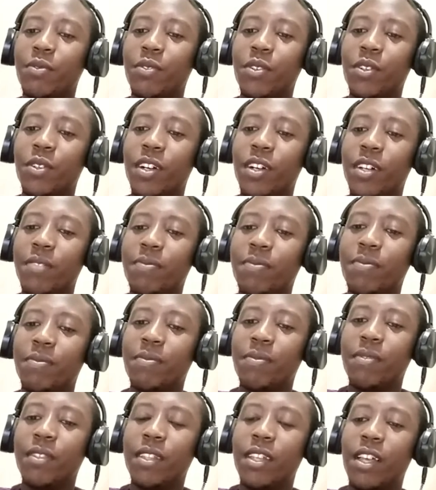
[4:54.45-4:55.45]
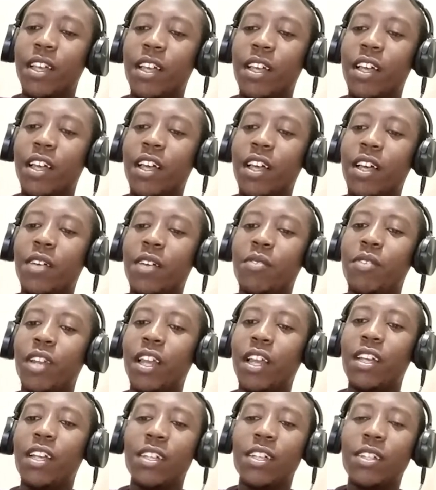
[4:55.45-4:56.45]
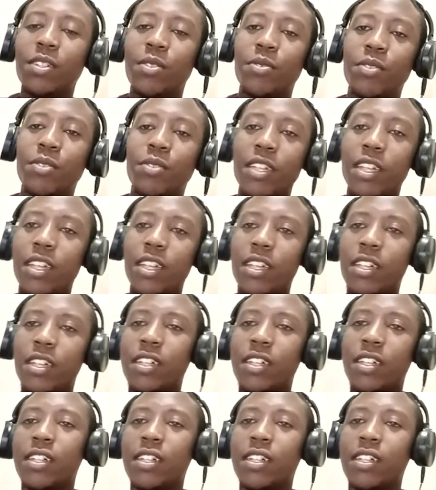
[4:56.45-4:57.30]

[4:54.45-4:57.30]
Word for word: Noah, I'd like us to take